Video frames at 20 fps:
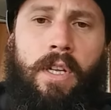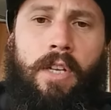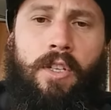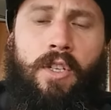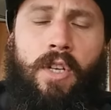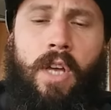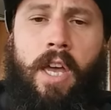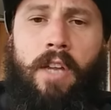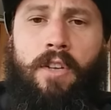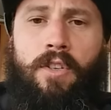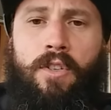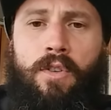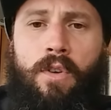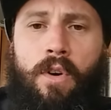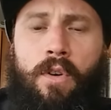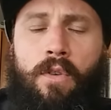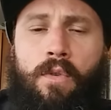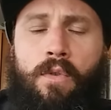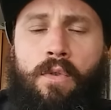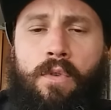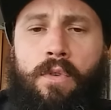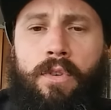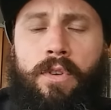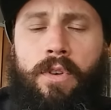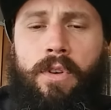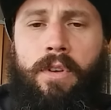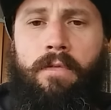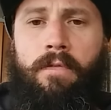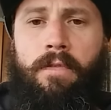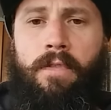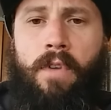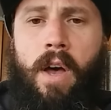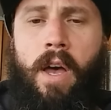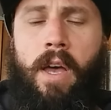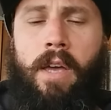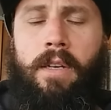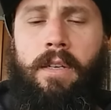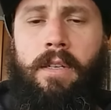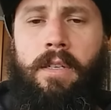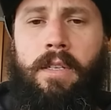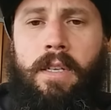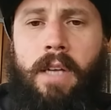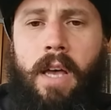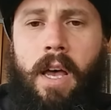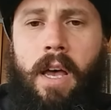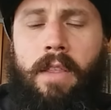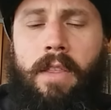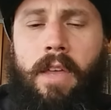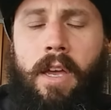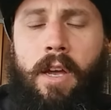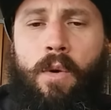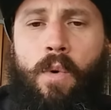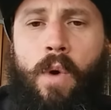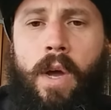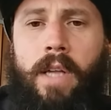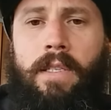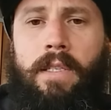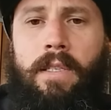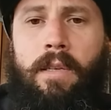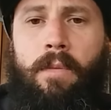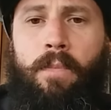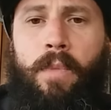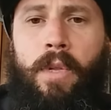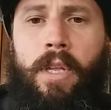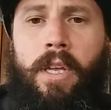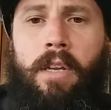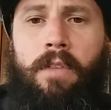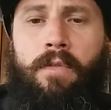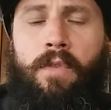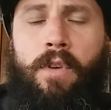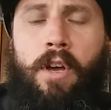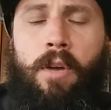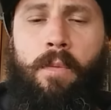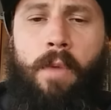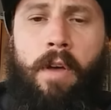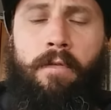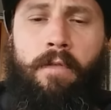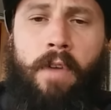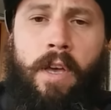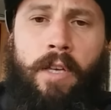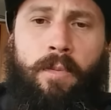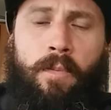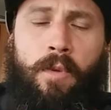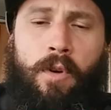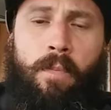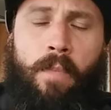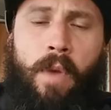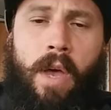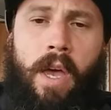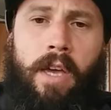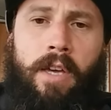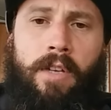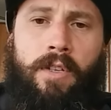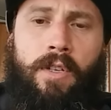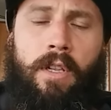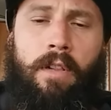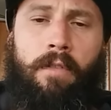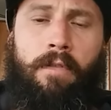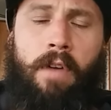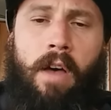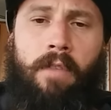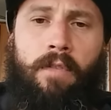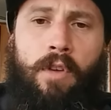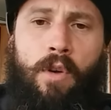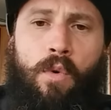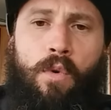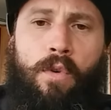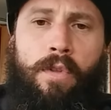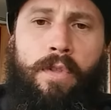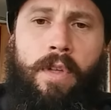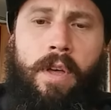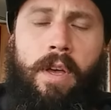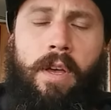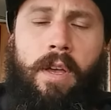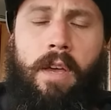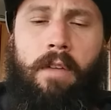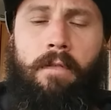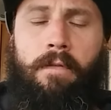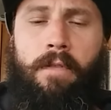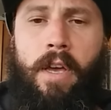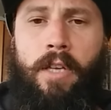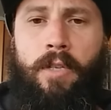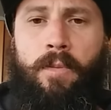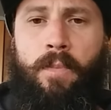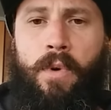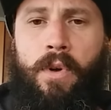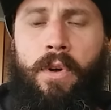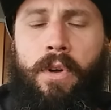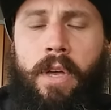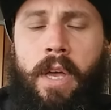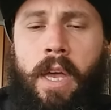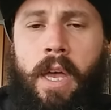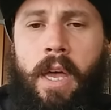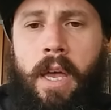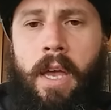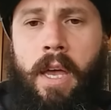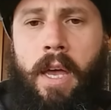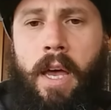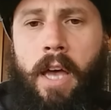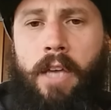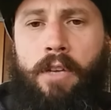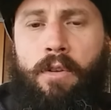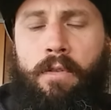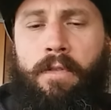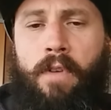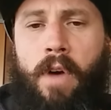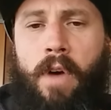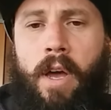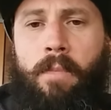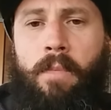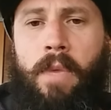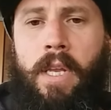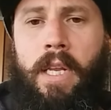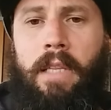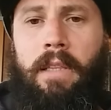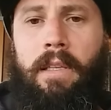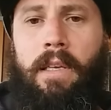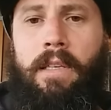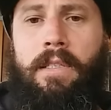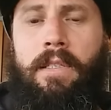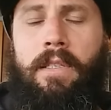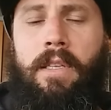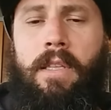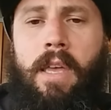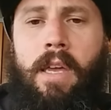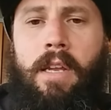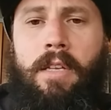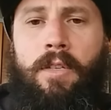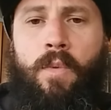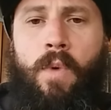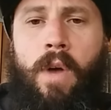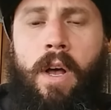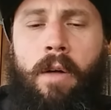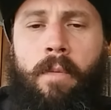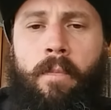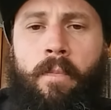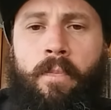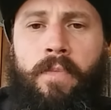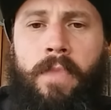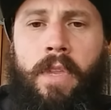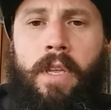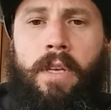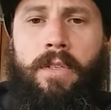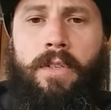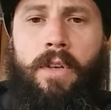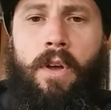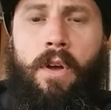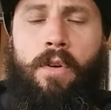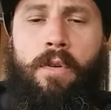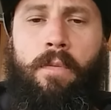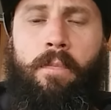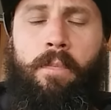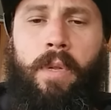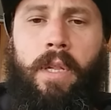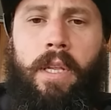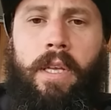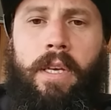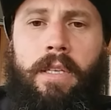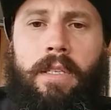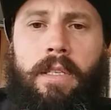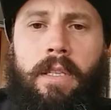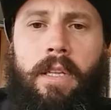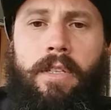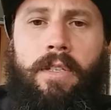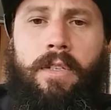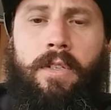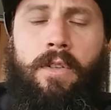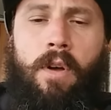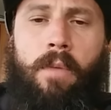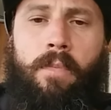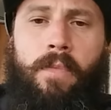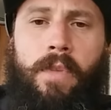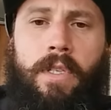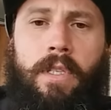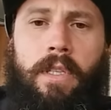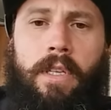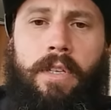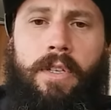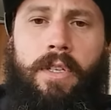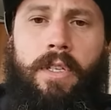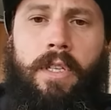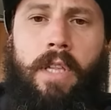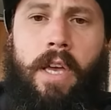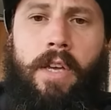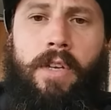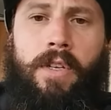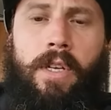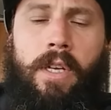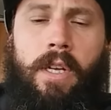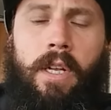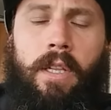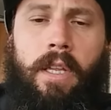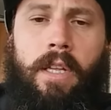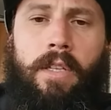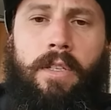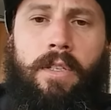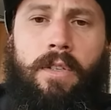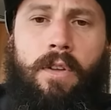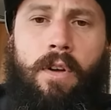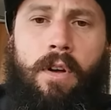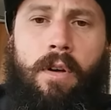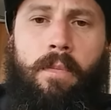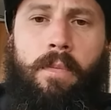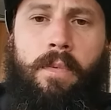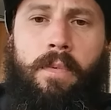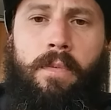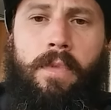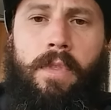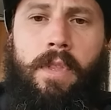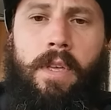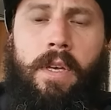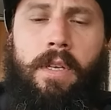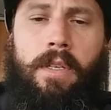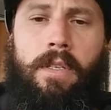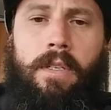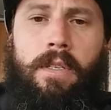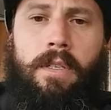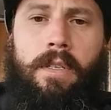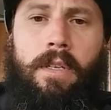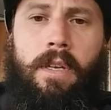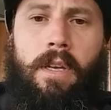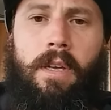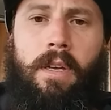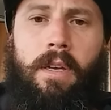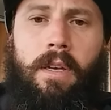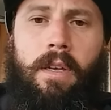at change.org. You can find that quite simply. And if you go to my Facebook page, Cliff Harvey Author at Facebook, you'll find many links to that as well. So please, let's stop this legislation and let's stop this